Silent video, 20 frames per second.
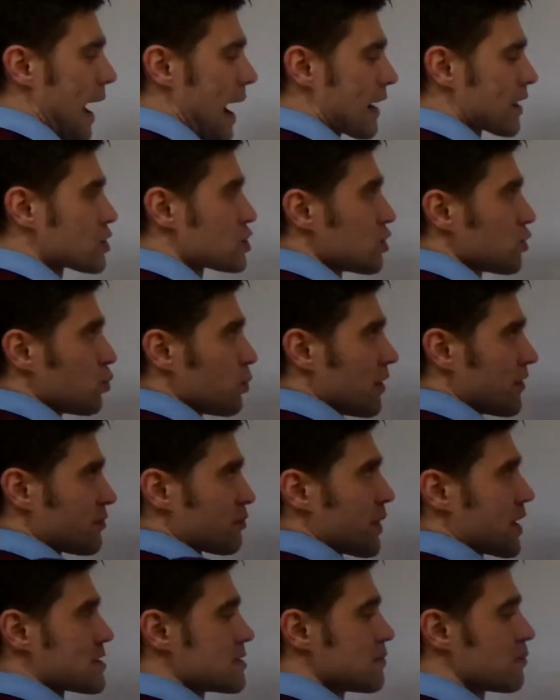action with
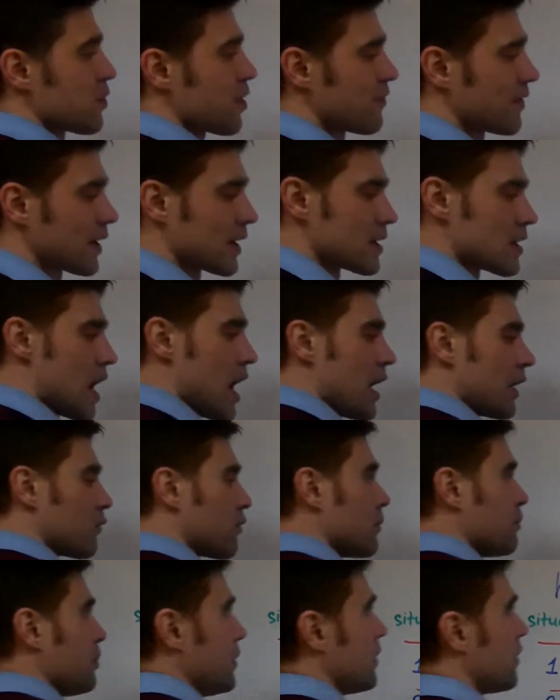present perfect and
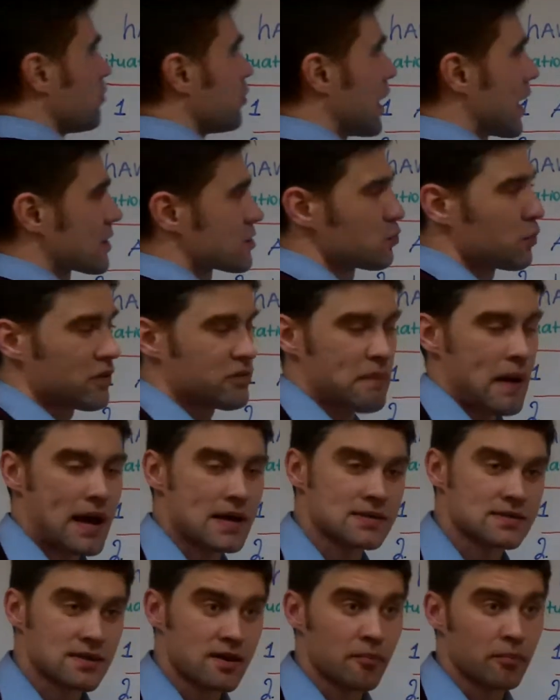unrepeatable action with
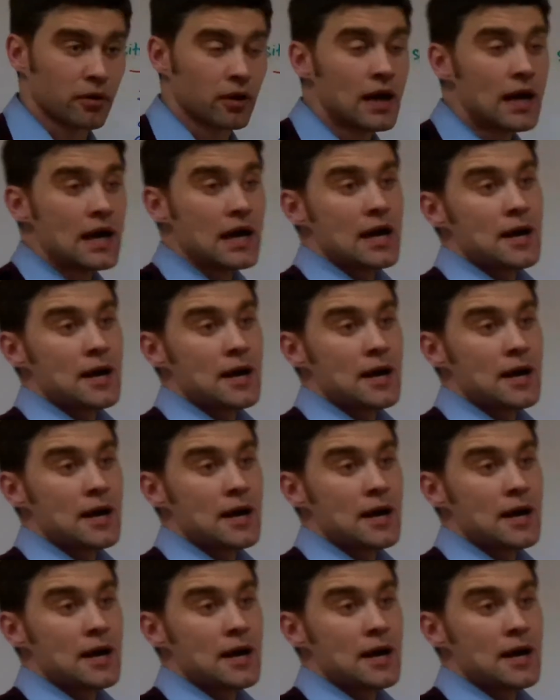past simple.